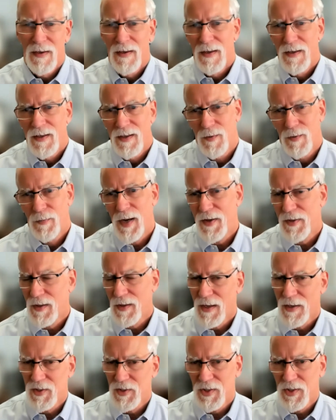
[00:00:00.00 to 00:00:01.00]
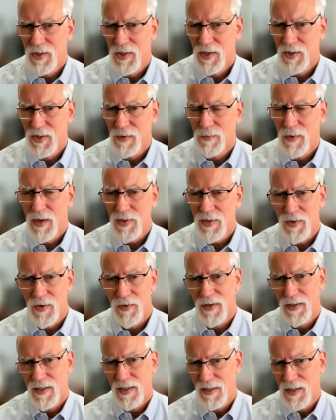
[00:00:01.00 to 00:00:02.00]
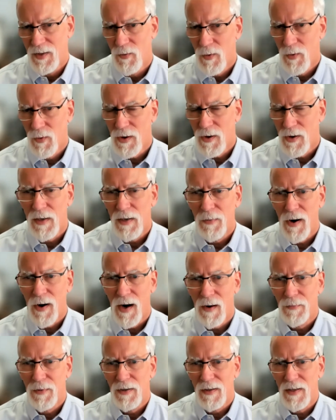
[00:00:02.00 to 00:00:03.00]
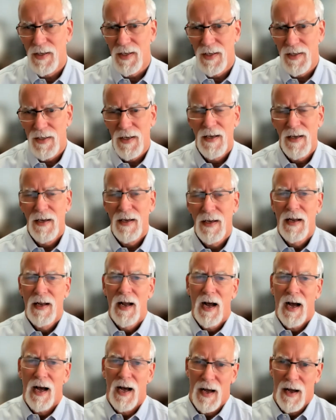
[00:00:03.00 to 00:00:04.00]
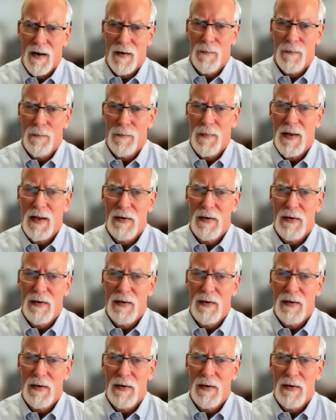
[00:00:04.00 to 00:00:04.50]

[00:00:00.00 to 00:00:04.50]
you know pathologic change in muscle that isn't working properly. Um,